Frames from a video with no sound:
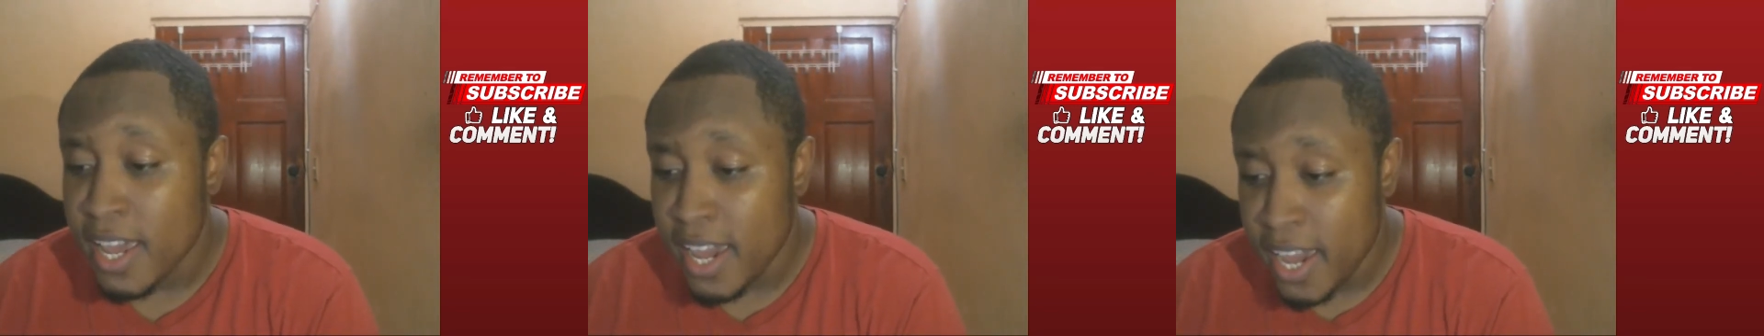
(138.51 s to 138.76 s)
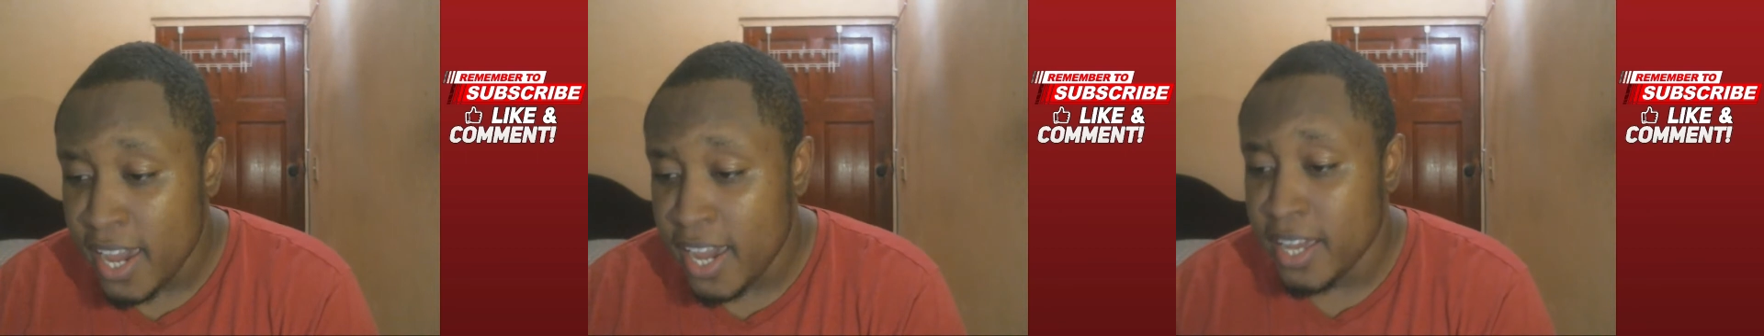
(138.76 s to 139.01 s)

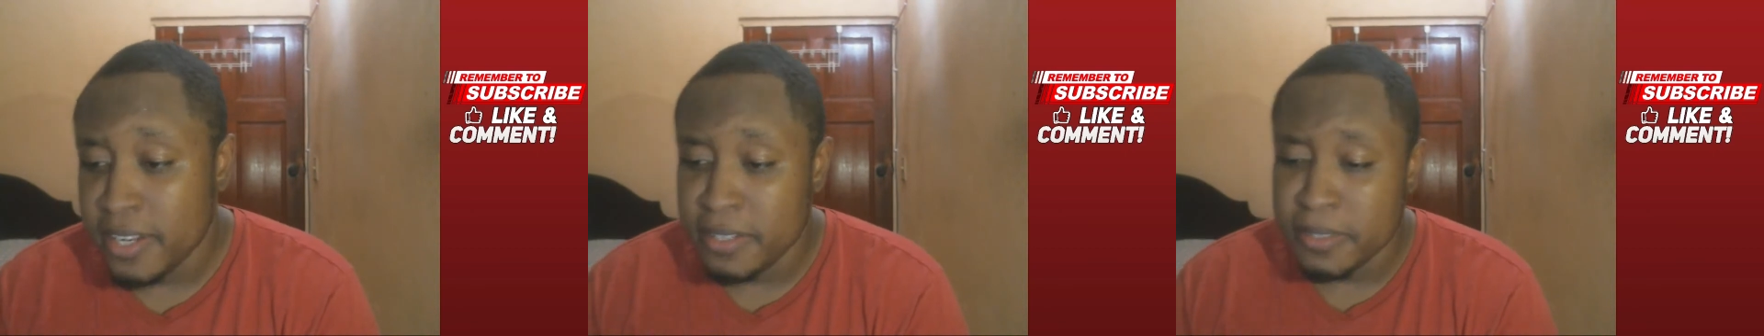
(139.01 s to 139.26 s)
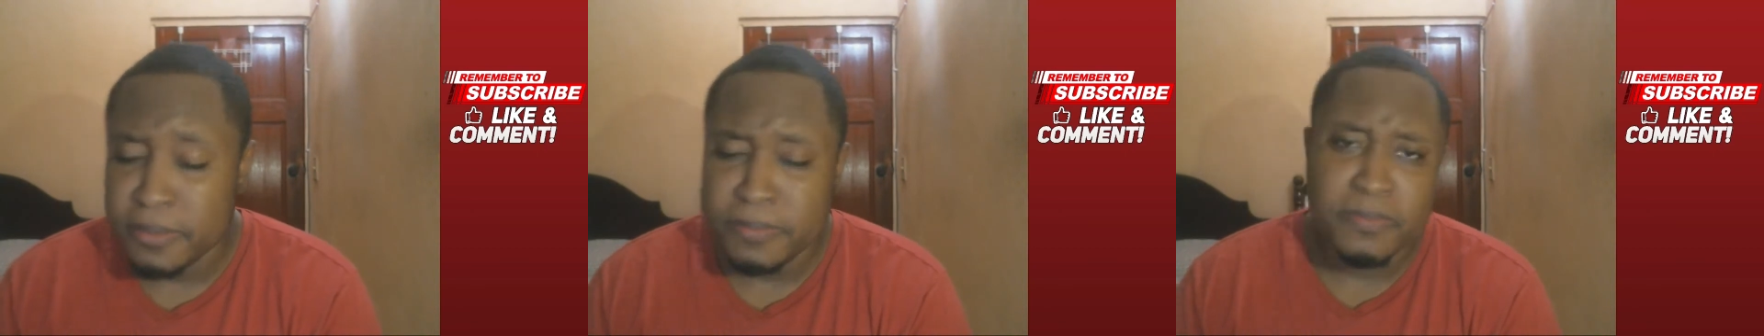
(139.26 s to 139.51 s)

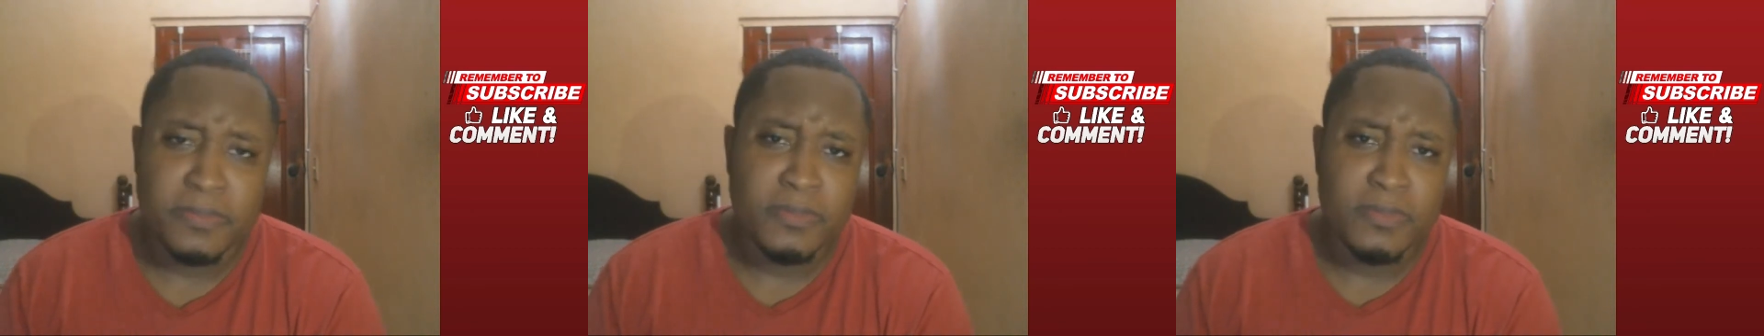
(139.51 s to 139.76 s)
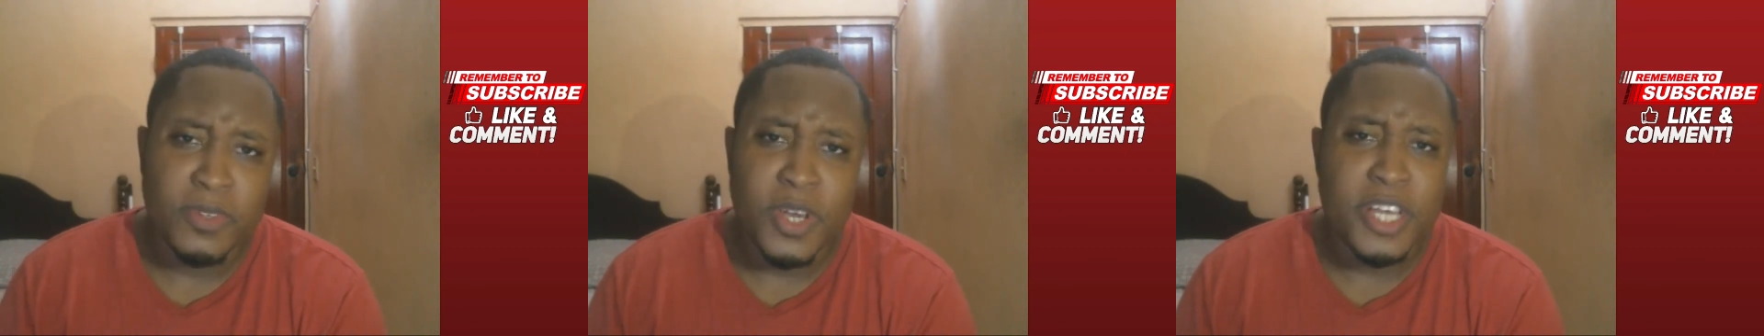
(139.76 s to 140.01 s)
And
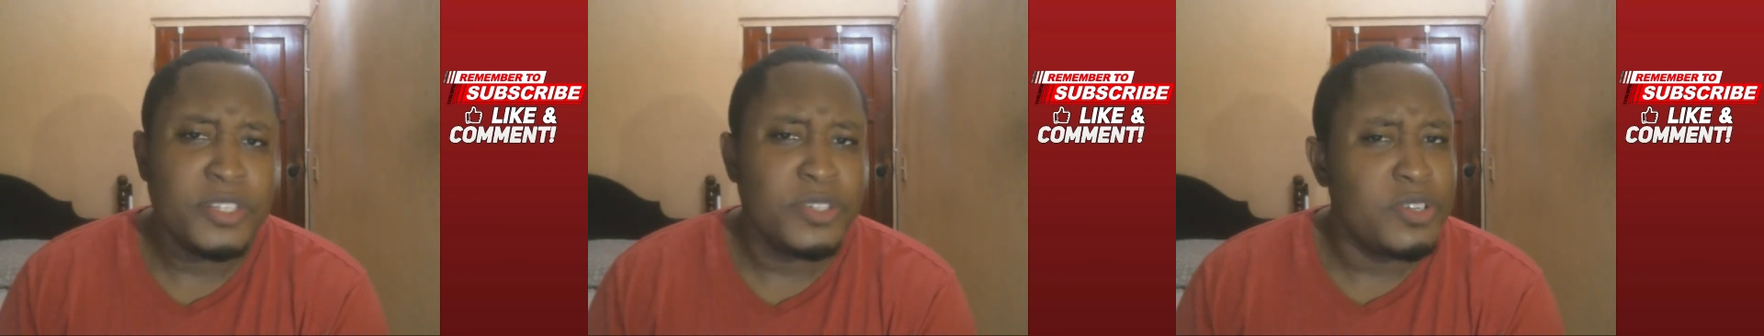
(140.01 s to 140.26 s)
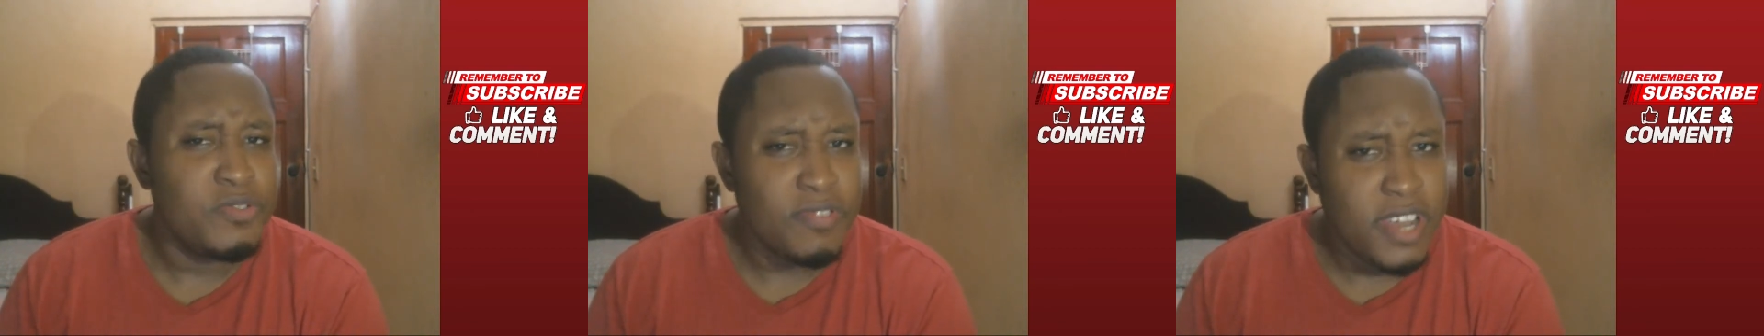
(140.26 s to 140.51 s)
you guys enjoy
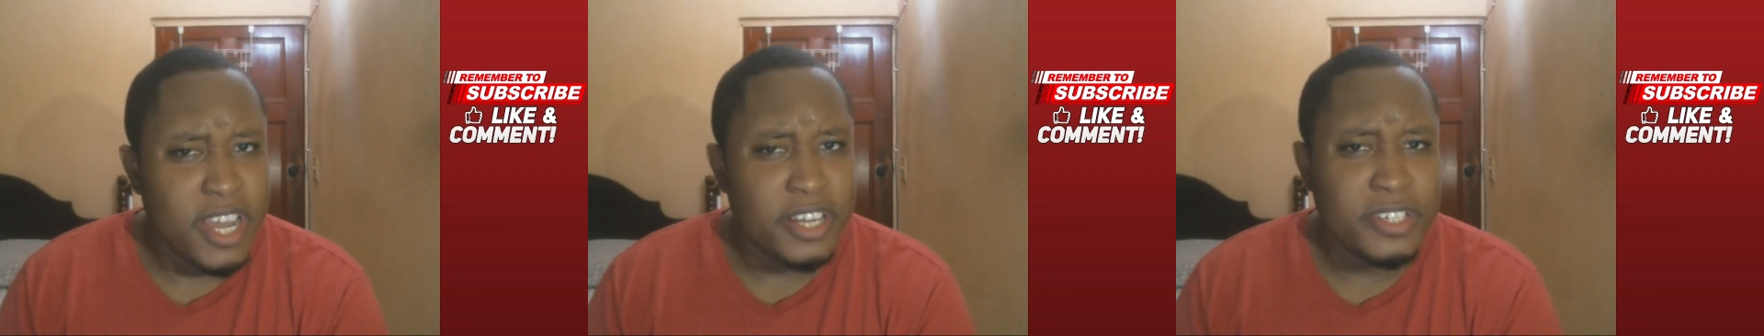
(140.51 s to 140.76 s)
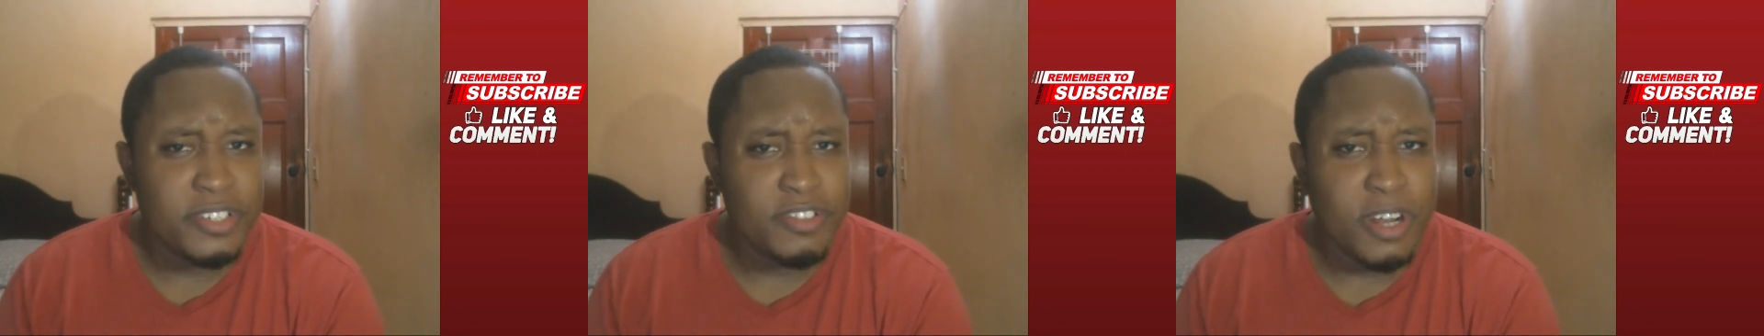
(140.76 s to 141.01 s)
this
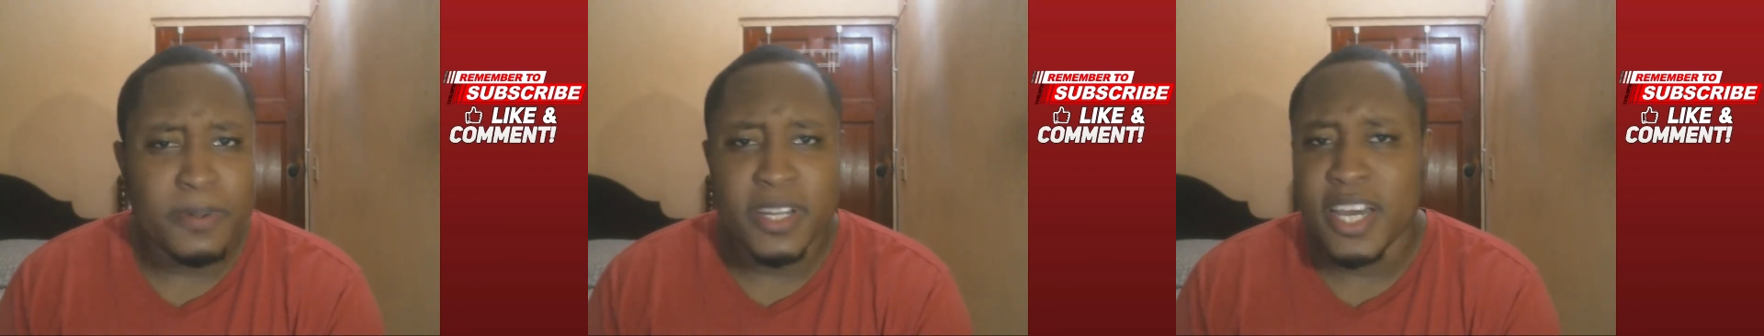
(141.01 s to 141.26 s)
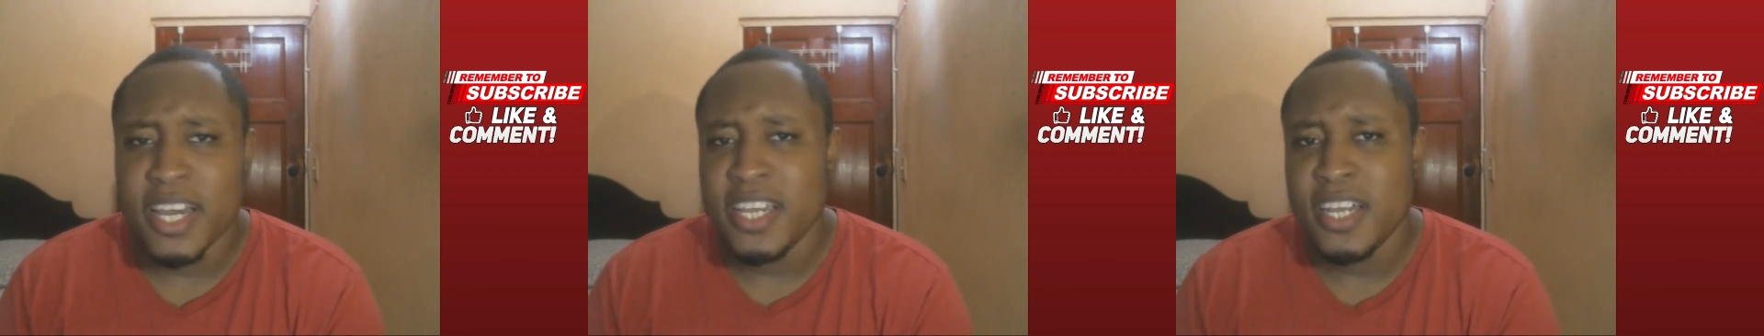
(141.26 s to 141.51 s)
reaction, drop a
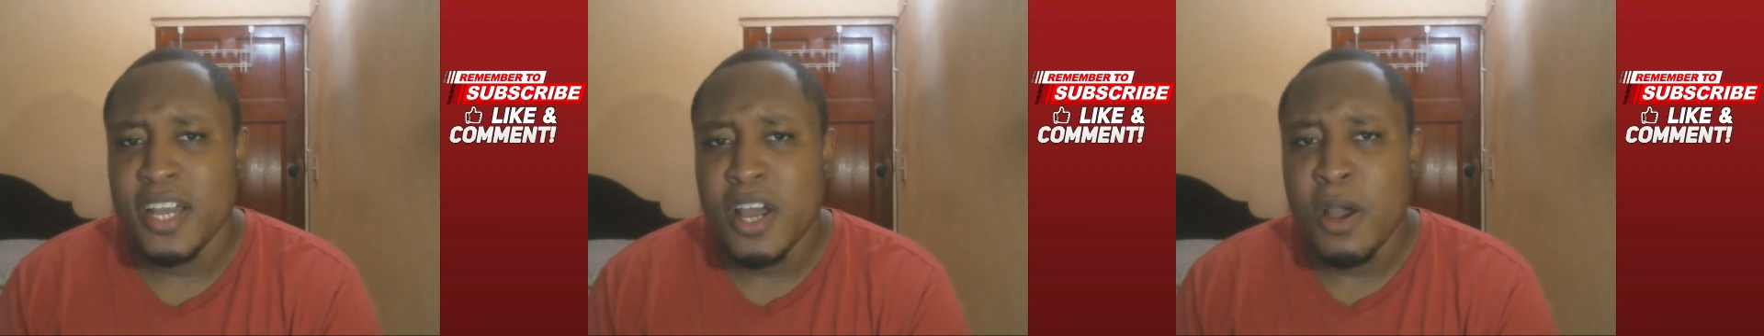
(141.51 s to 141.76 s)
like,